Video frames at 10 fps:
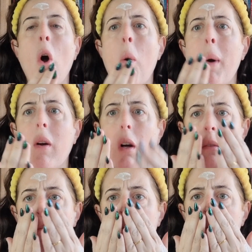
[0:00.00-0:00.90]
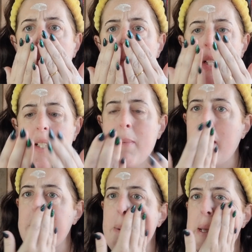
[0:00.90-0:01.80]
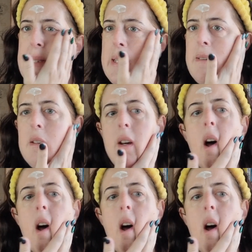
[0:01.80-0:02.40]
oh my god, this smells amazing.